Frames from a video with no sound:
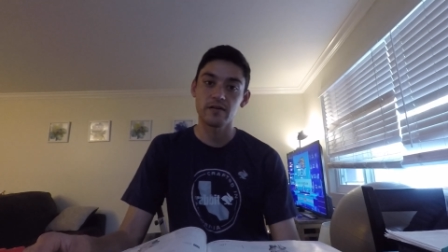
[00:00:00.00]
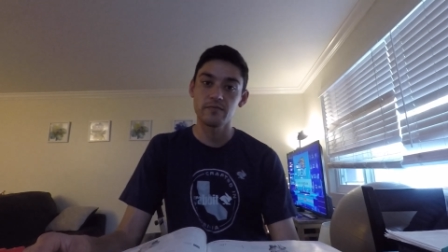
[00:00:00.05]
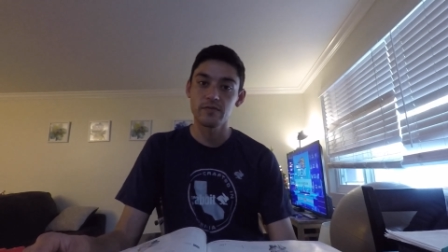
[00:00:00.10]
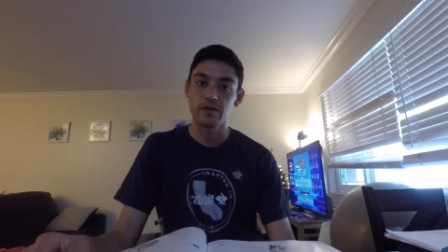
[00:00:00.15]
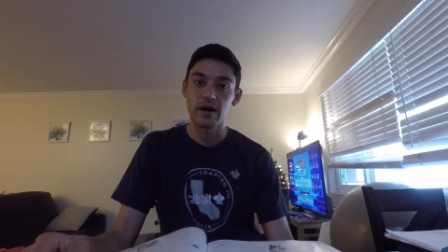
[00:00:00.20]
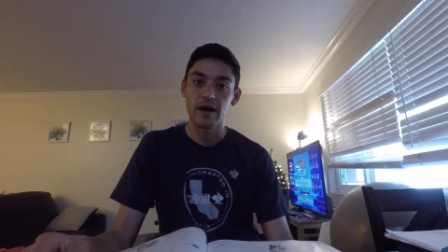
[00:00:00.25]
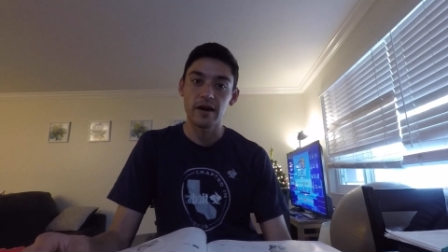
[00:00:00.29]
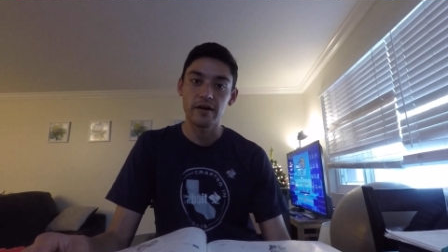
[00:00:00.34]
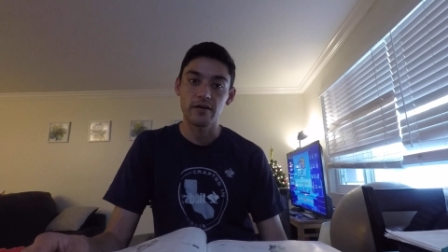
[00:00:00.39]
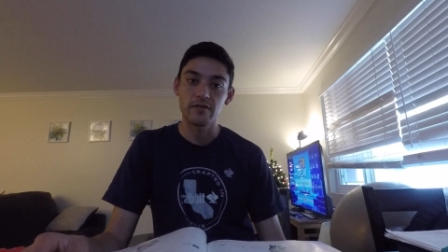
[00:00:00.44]
that can be
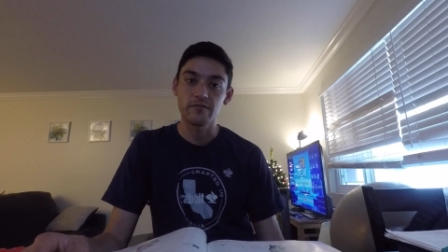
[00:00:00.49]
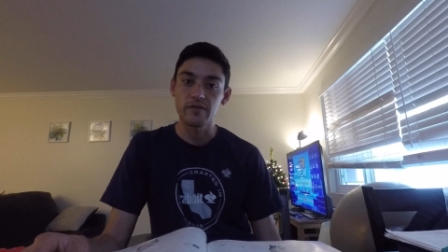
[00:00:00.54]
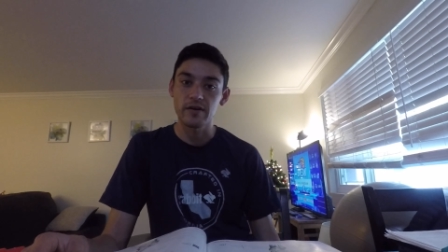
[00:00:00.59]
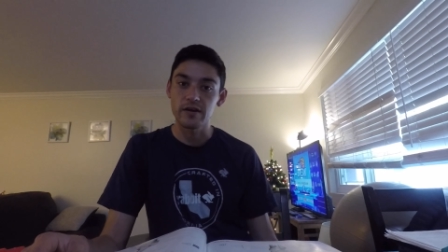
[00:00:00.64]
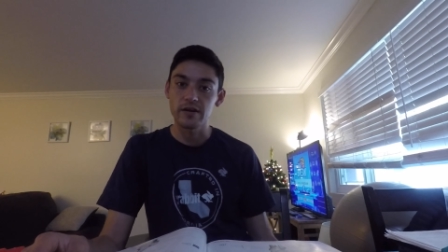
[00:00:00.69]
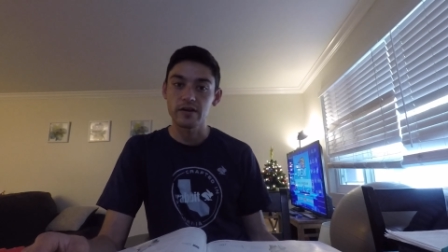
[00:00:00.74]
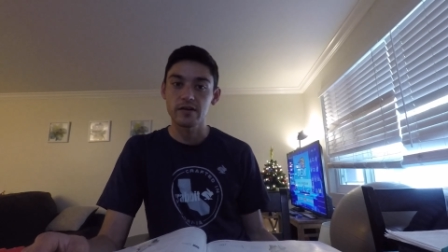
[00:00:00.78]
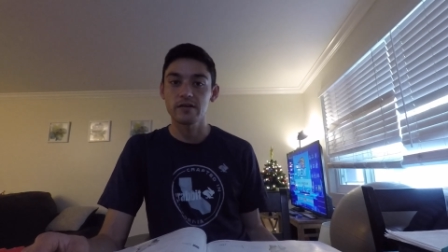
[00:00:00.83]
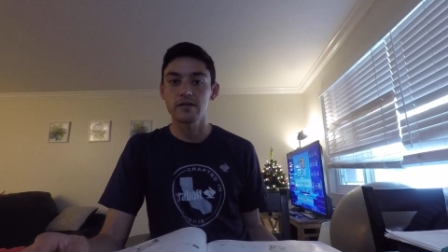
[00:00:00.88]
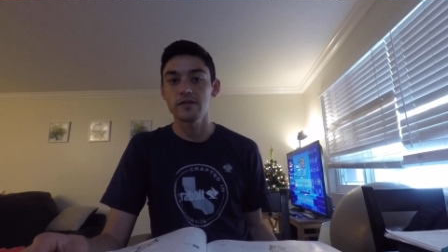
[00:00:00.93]

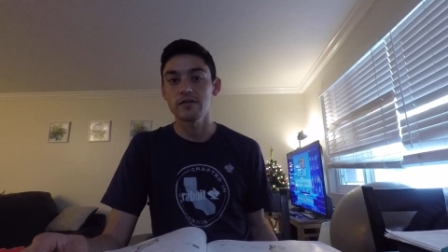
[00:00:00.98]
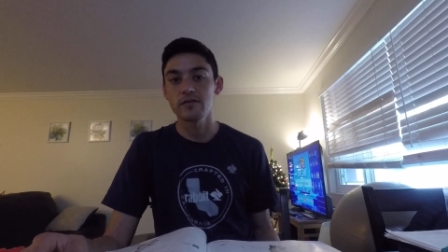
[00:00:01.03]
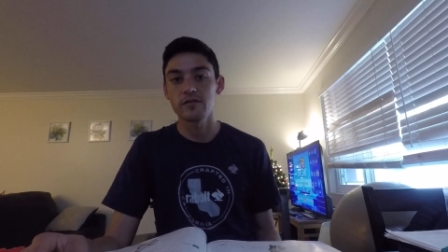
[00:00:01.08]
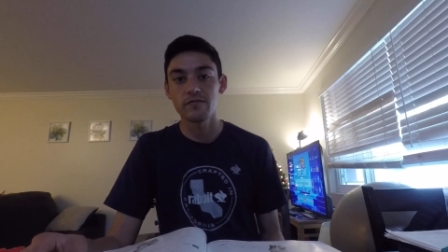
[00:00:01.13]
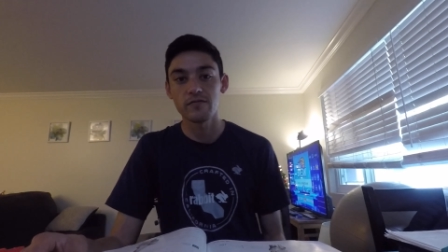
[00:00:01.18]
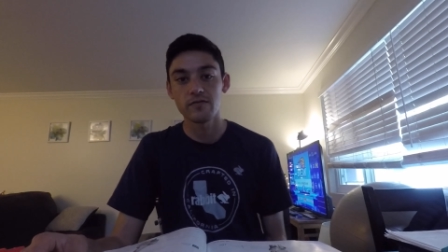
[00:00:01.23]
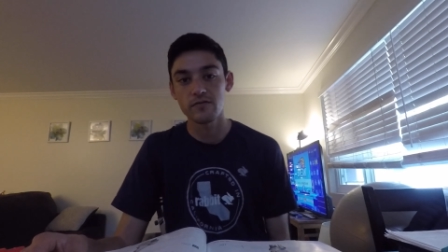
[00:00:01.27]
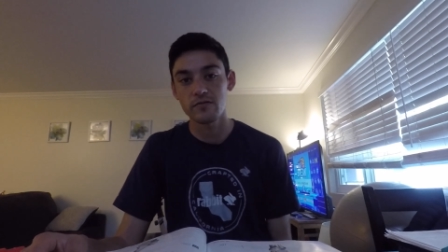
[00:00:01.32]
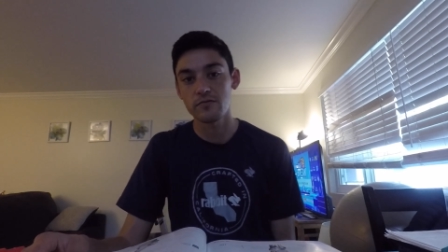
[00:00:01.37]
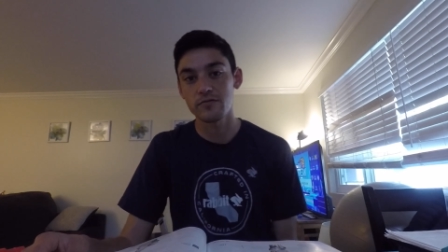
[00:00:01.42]
aggravating. In the
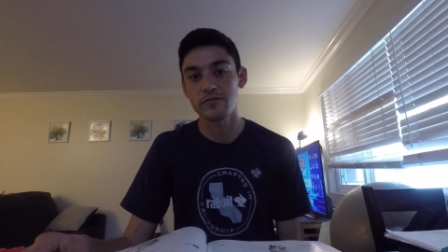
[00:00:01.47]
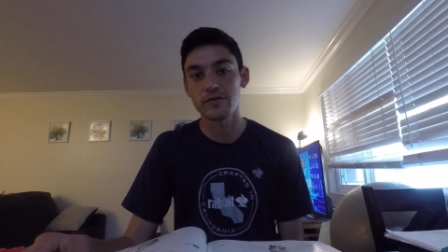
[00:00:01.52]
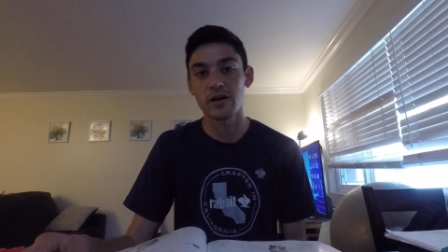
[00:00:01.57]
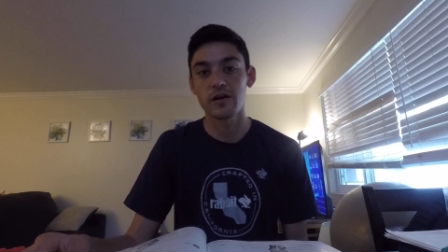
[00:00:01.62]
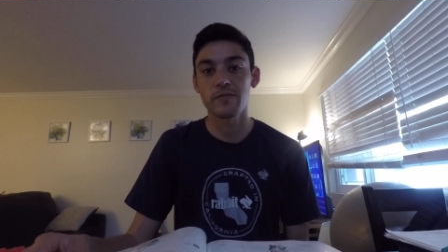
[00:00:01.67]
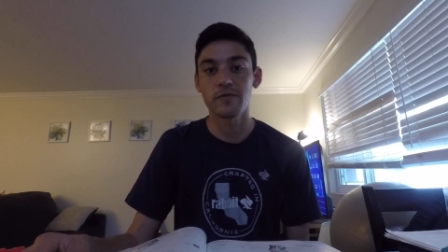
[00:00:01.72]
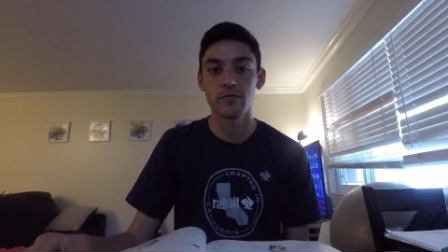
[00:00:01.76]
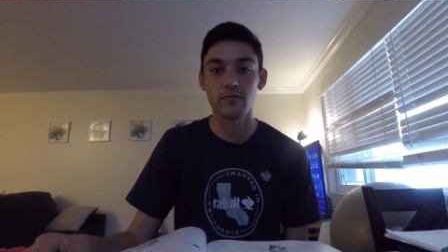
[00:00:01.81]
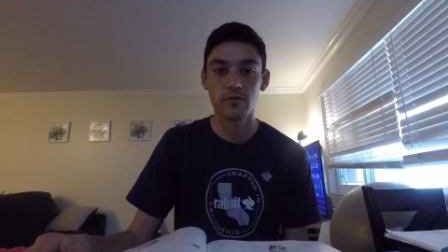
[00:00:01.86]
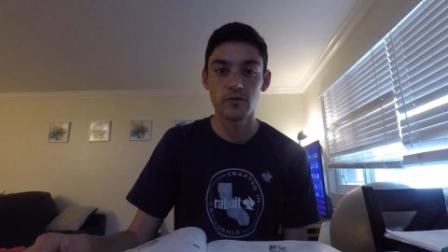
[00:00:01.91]
physical
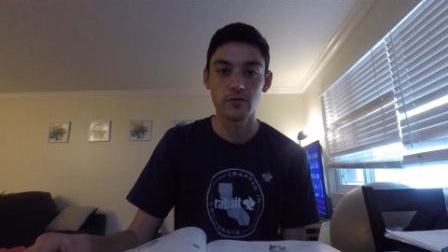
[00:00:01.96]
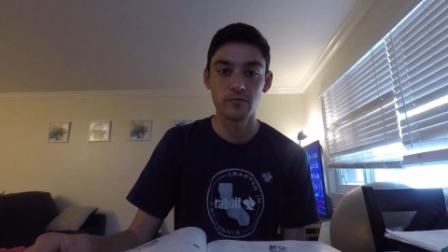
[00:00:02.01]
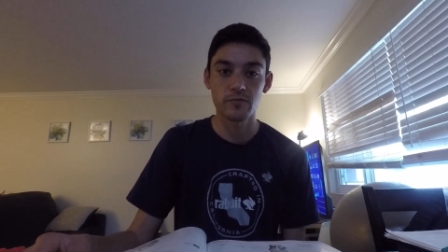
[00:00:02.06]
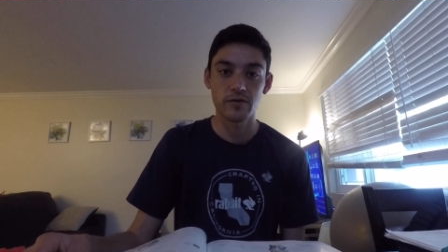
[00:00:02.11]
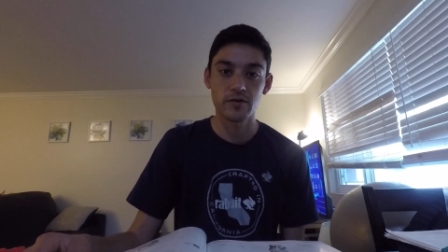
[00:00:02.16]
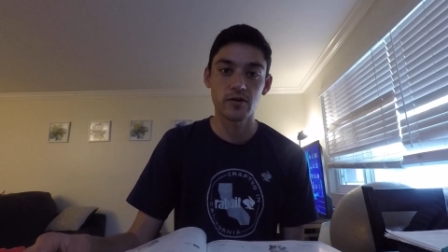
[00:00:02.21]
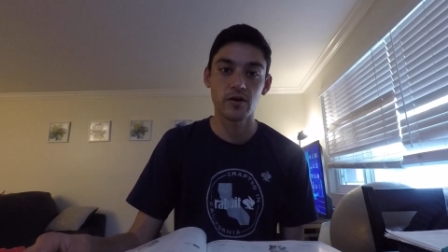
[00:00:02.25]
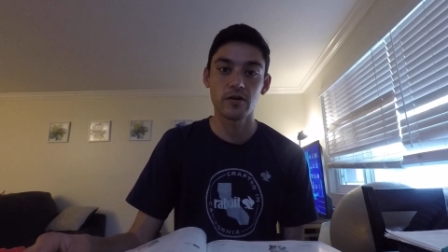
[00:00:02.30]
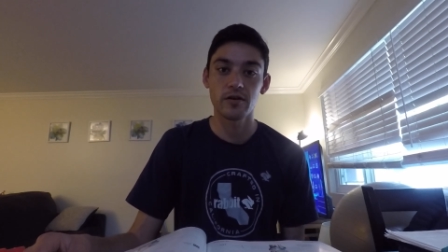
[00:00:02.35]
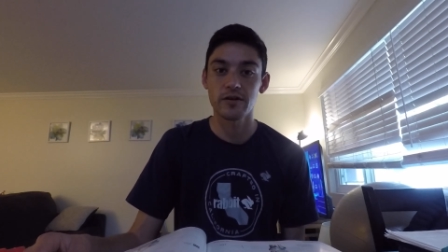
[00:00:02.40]
therapy world, we
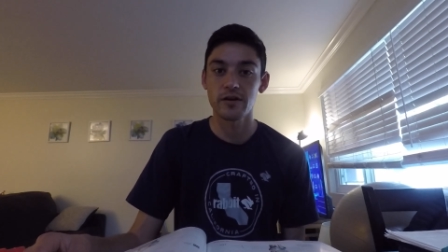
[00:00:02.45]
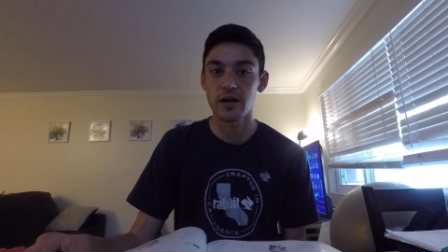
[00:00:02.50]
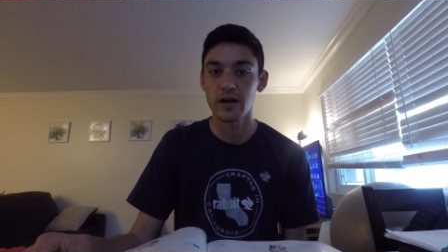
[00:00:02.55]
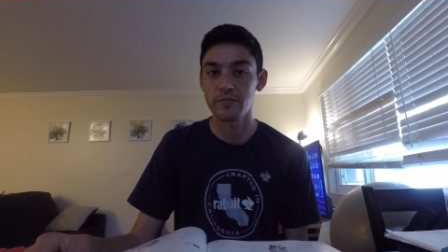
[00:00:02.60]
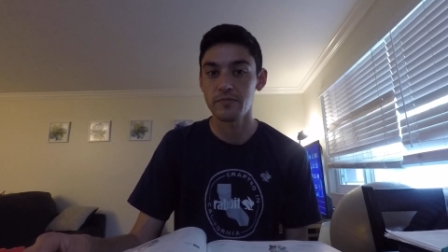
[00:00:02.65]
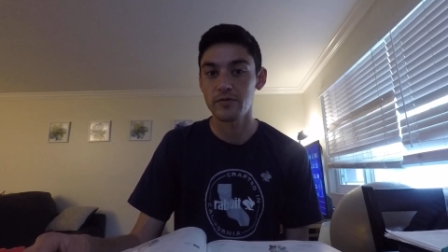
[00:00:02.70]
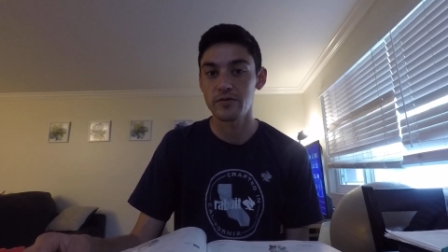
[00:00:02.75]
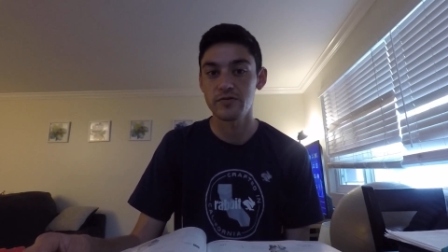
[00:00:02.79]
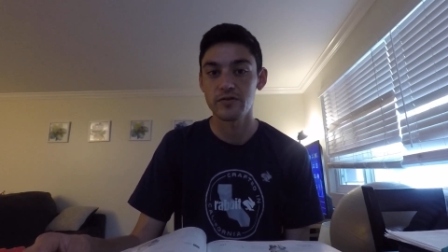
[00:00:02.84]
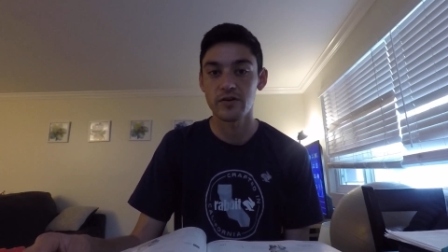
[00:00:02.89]
call it
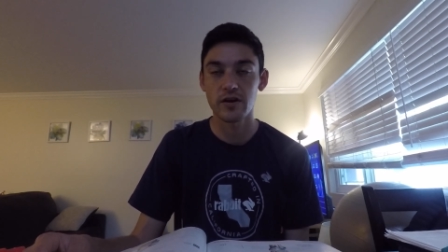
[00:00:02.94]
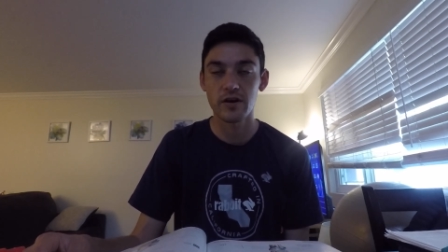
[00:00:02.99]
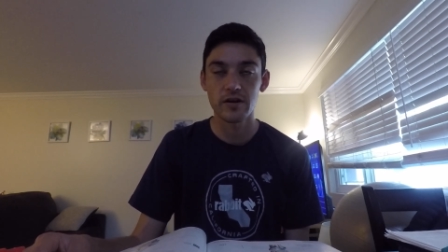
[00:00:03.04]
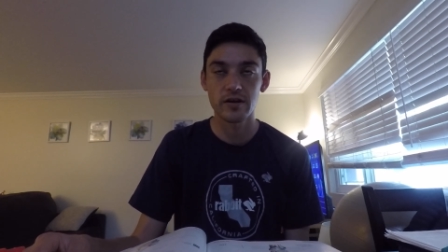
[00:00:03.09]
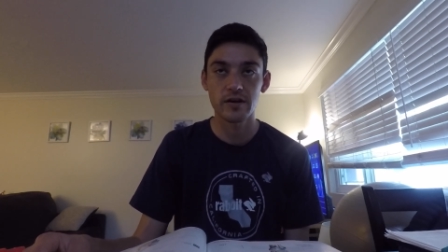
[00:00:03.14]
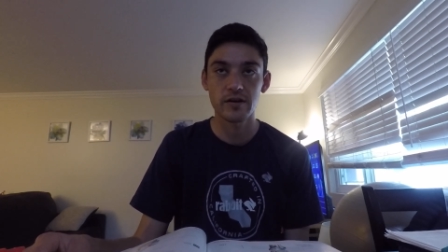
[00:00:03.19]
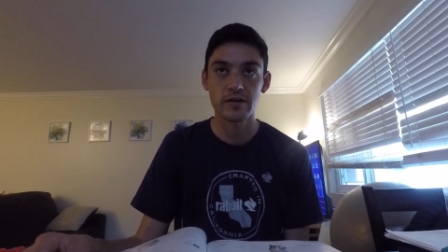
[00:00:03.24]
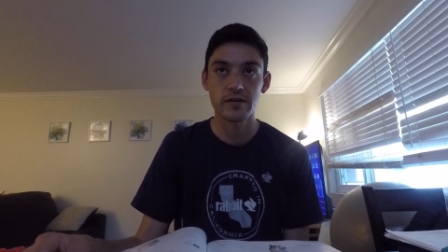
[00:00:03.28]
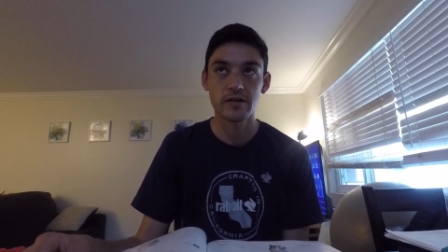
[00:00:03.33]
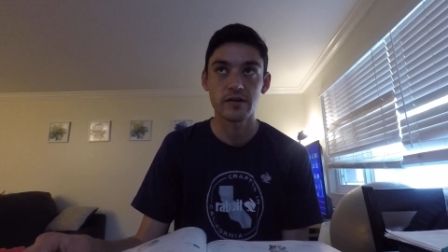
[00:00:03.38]

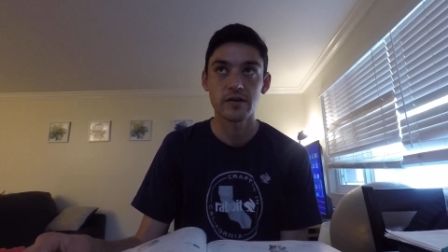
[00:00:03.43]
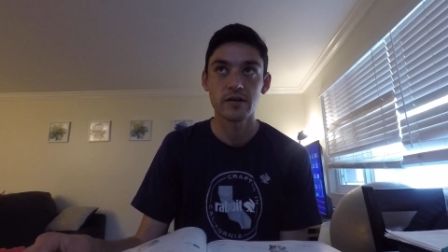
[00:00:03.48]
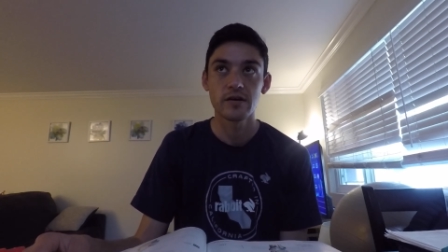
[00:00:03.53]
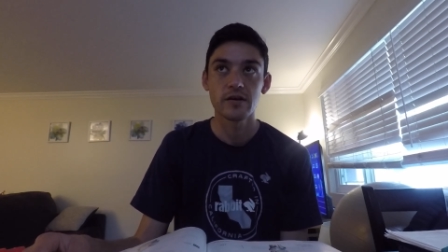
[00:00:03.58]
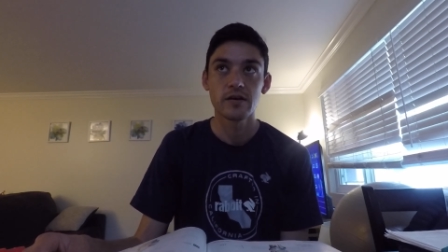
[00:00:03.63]
hypertonic.